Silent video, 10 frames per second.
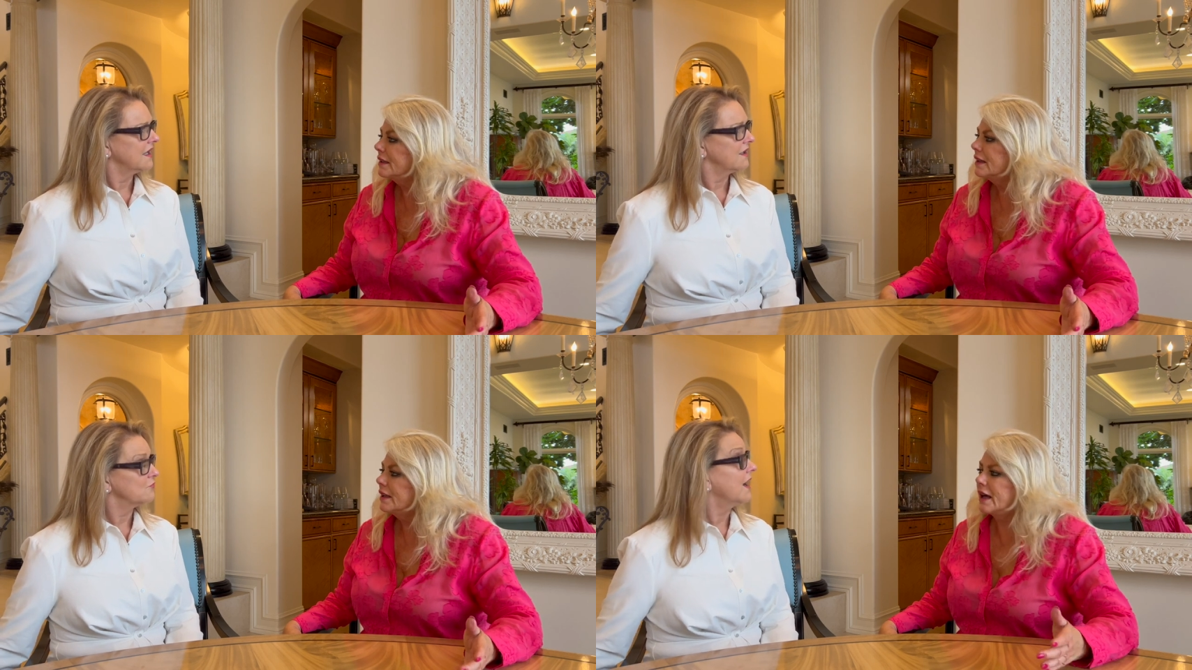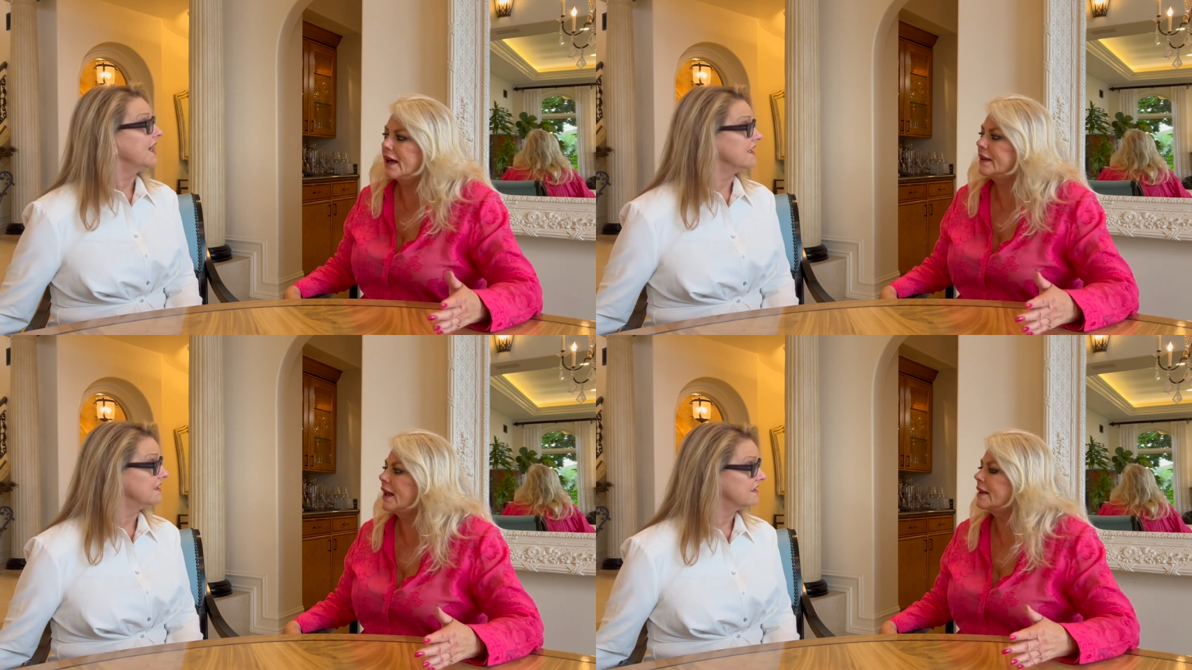Speaker 1: Right.
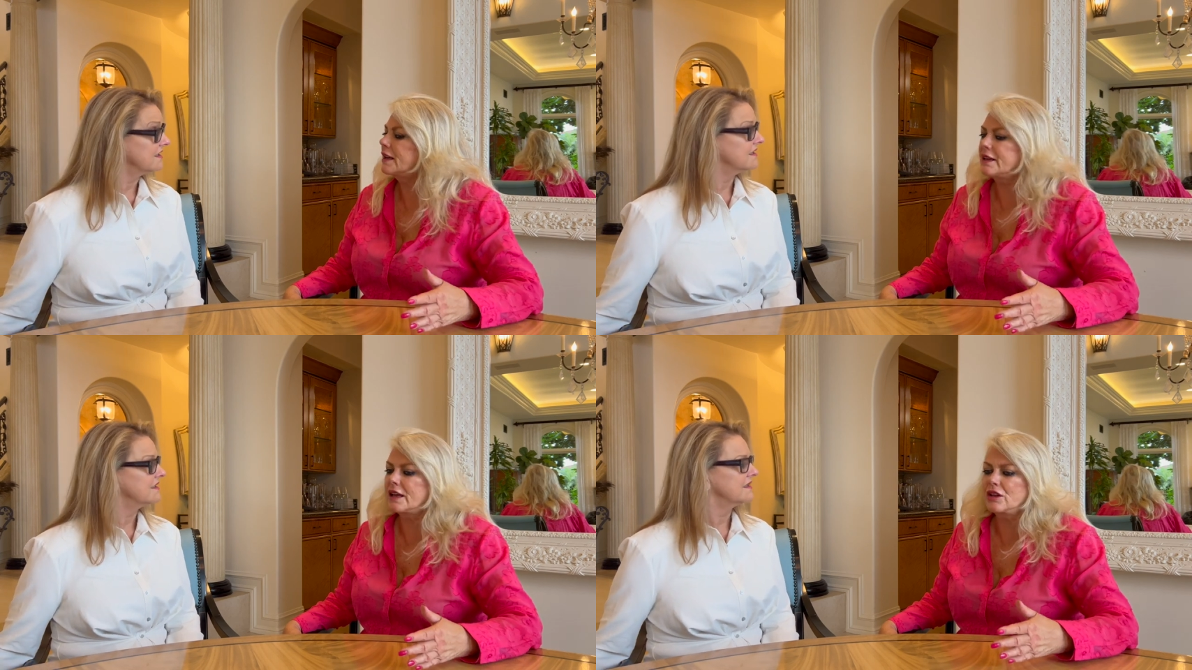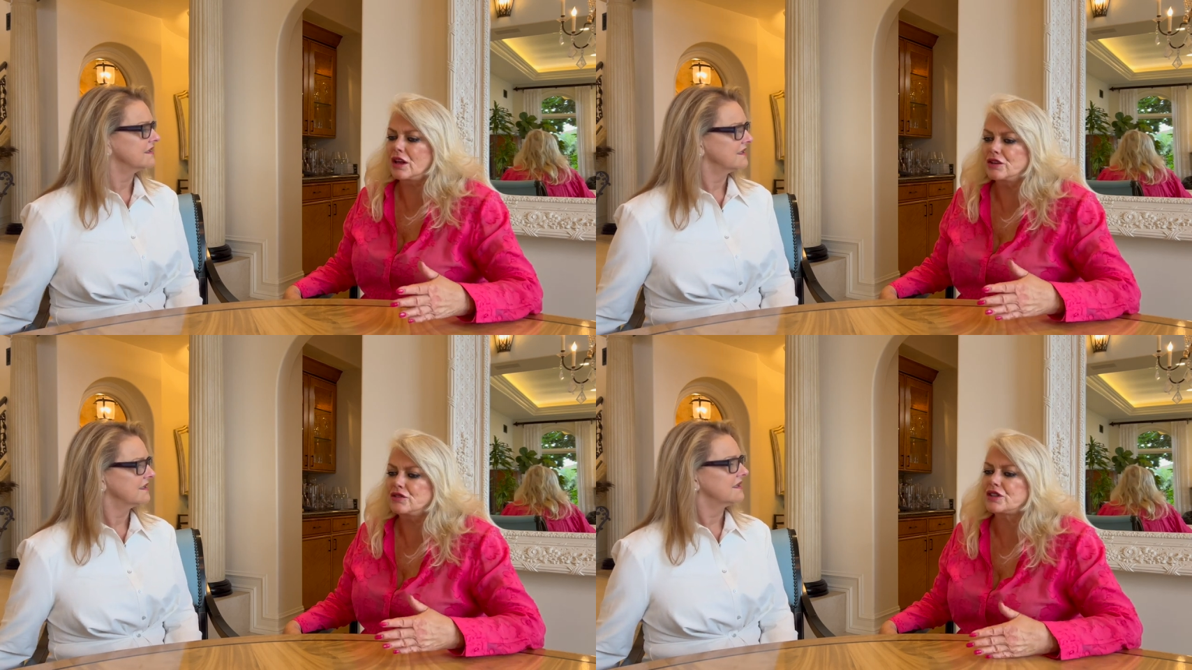And, and, and,
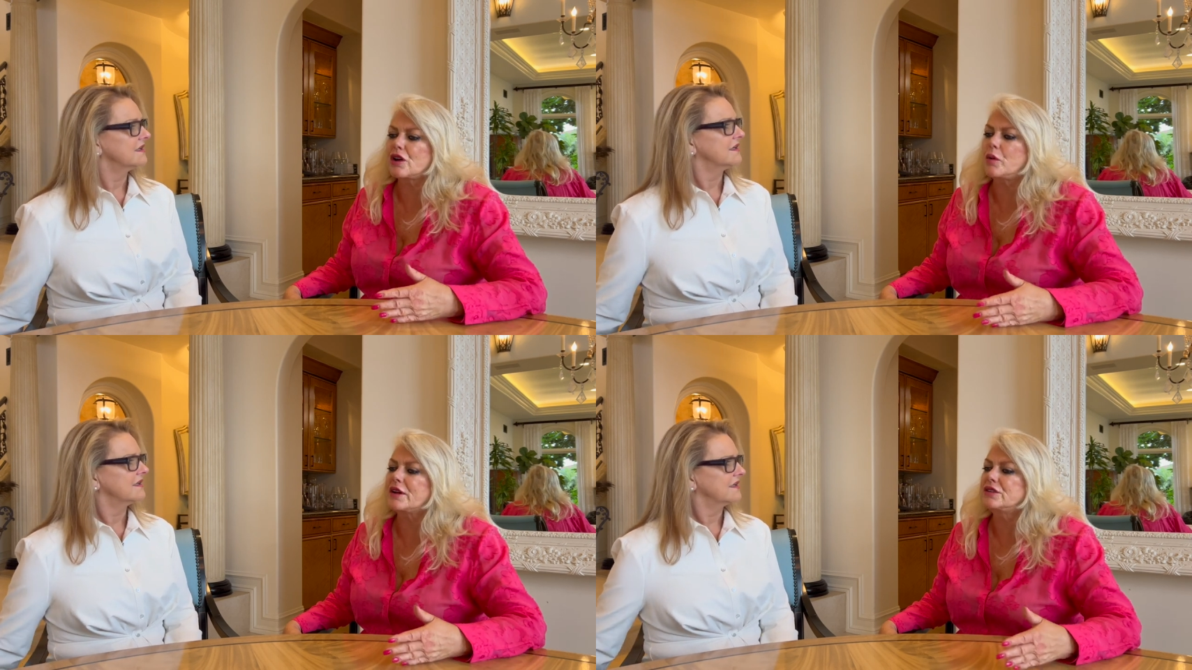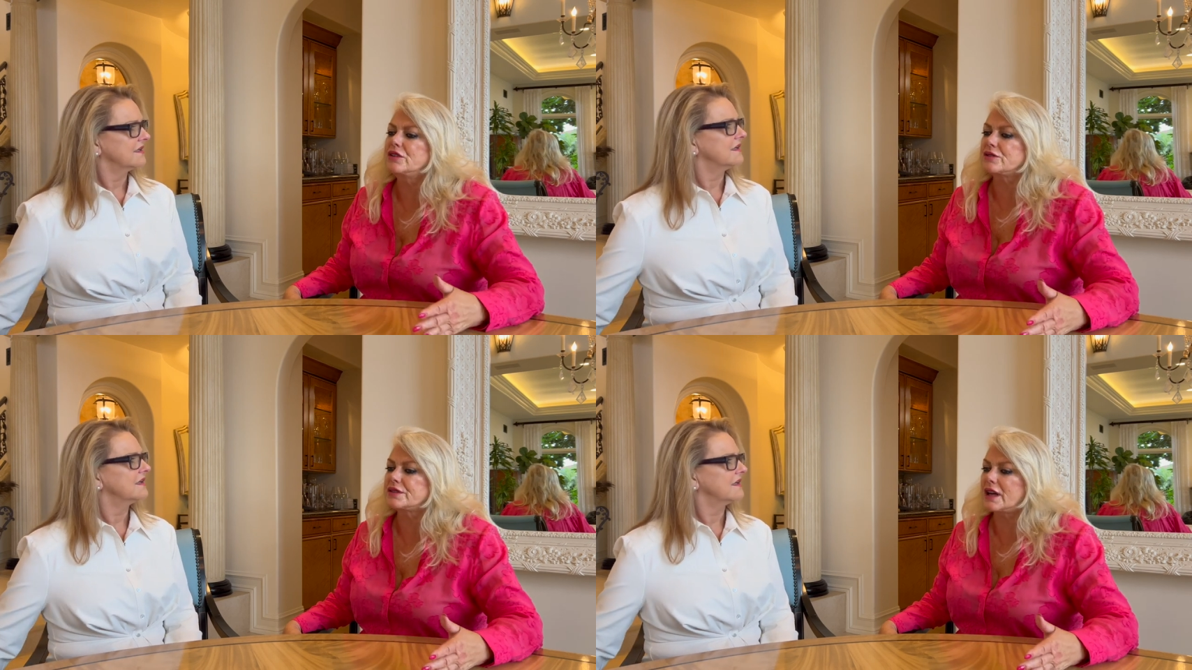and you start questioning
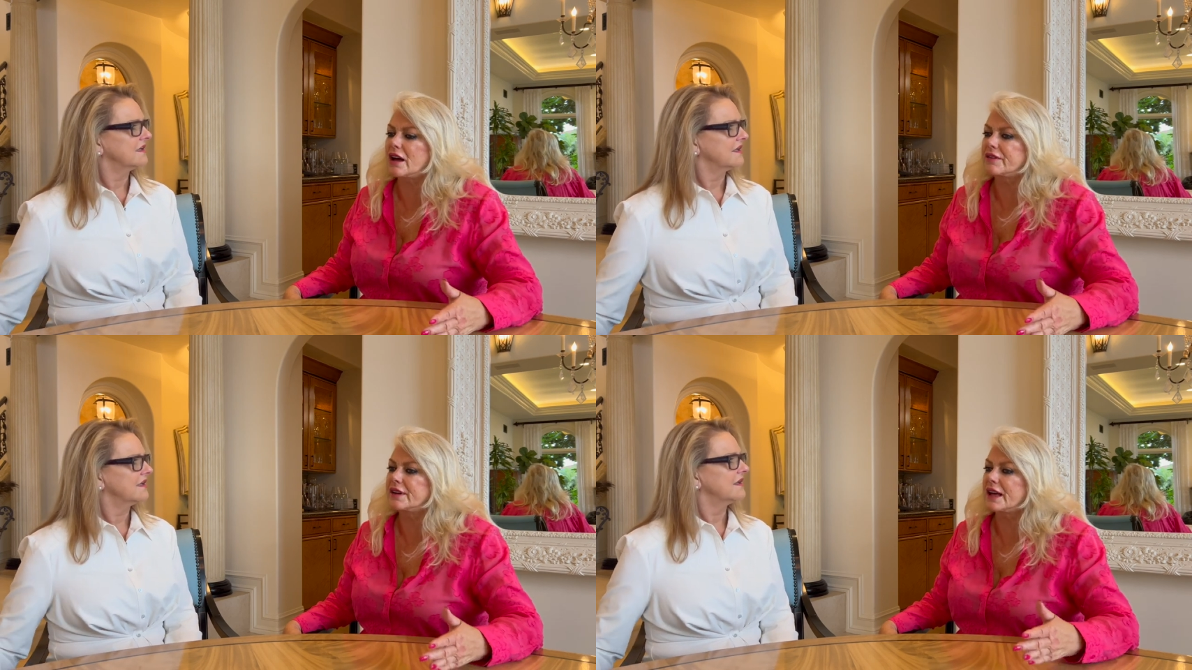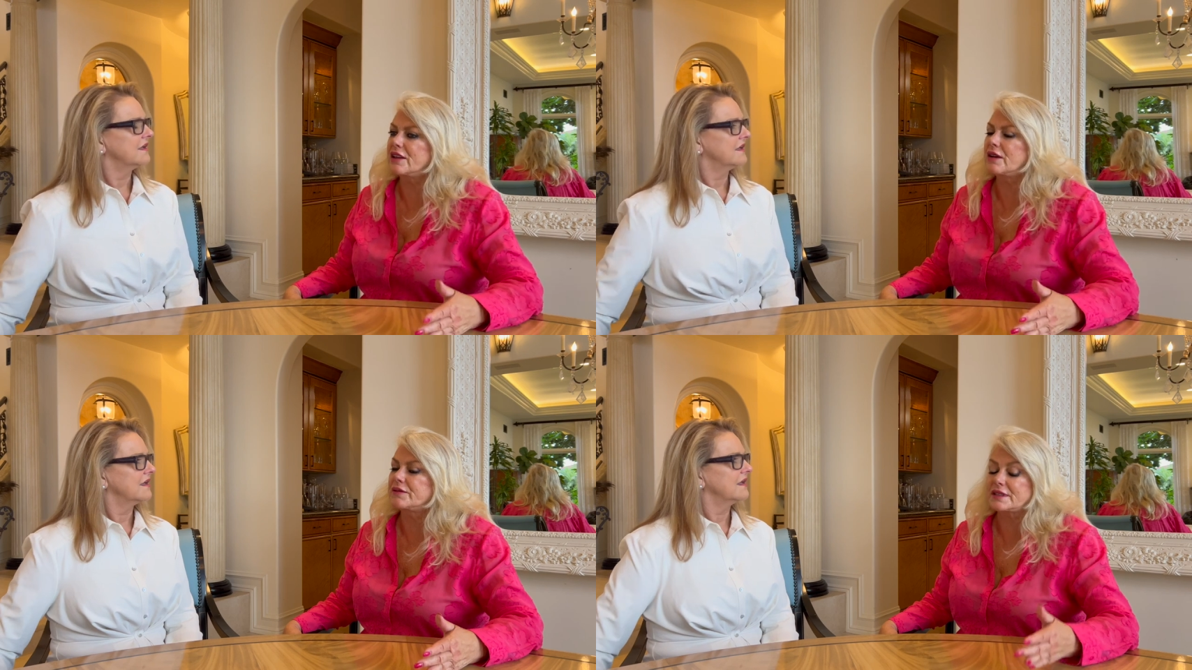yourself. And again,
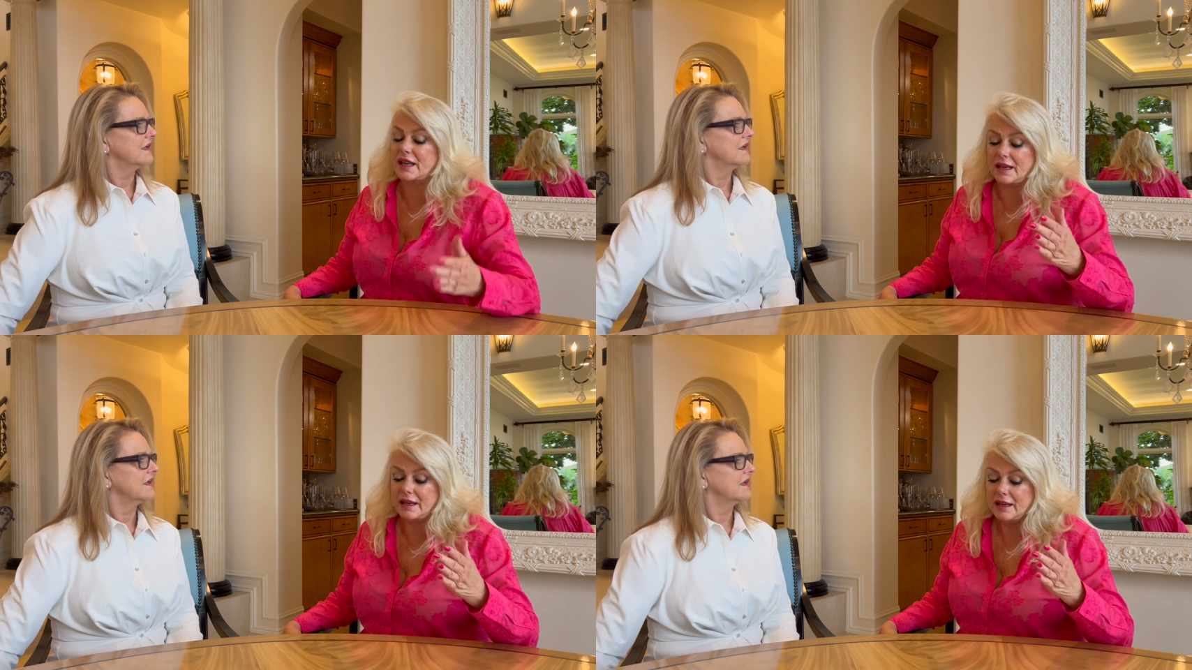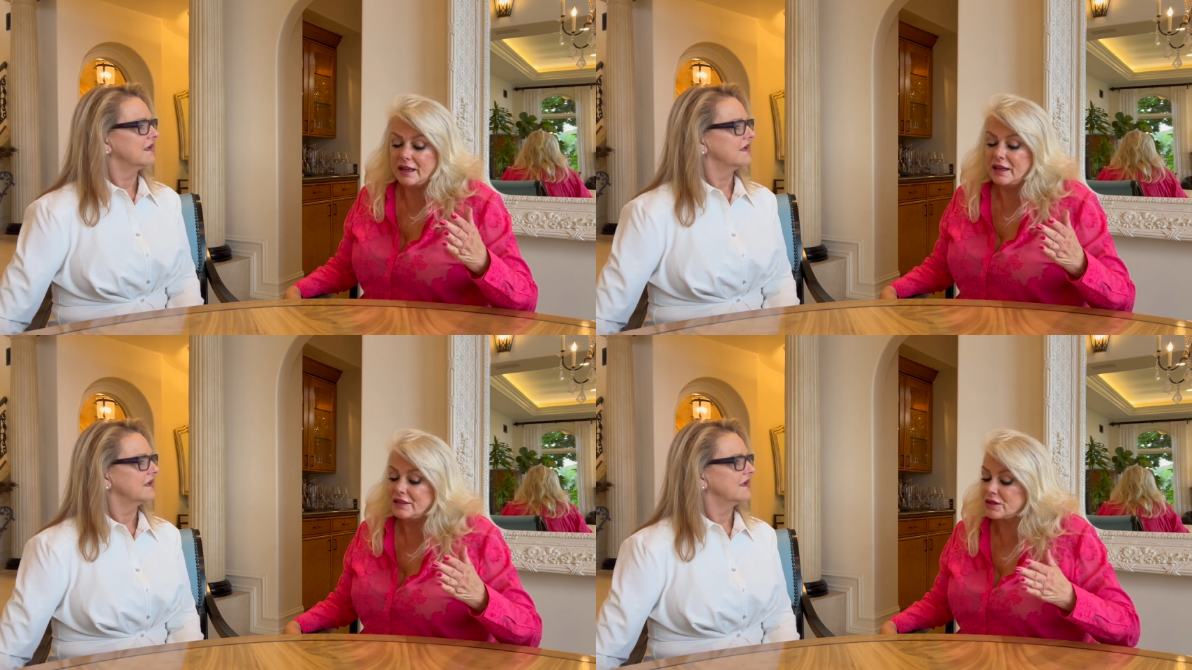you have to say,
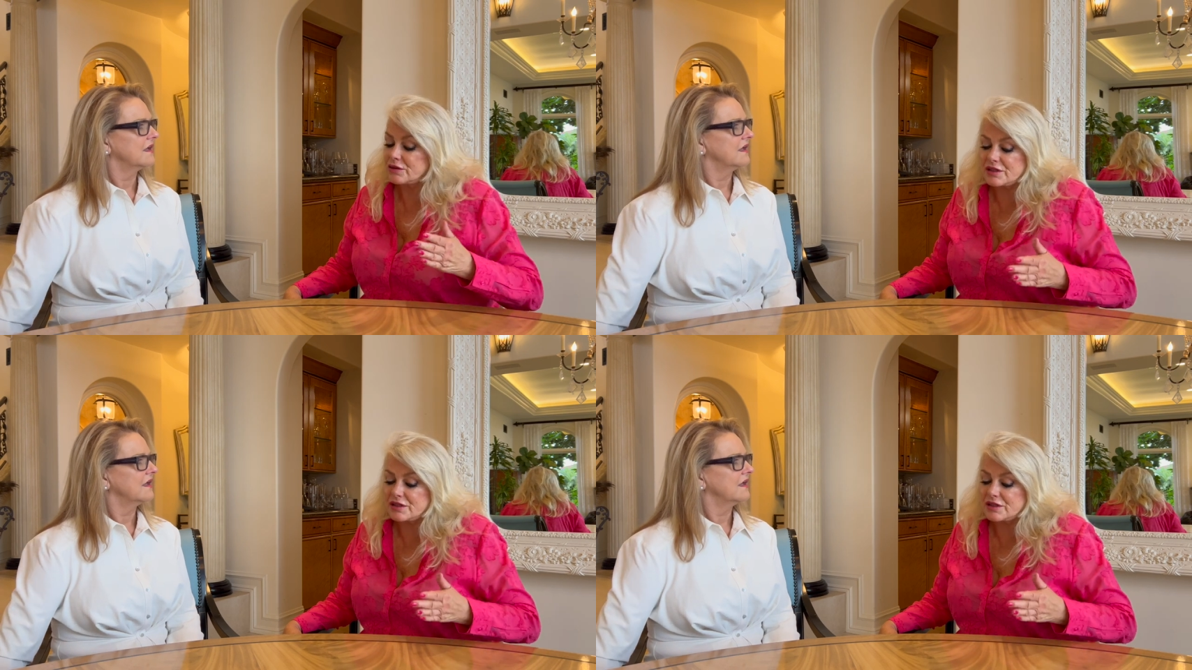so do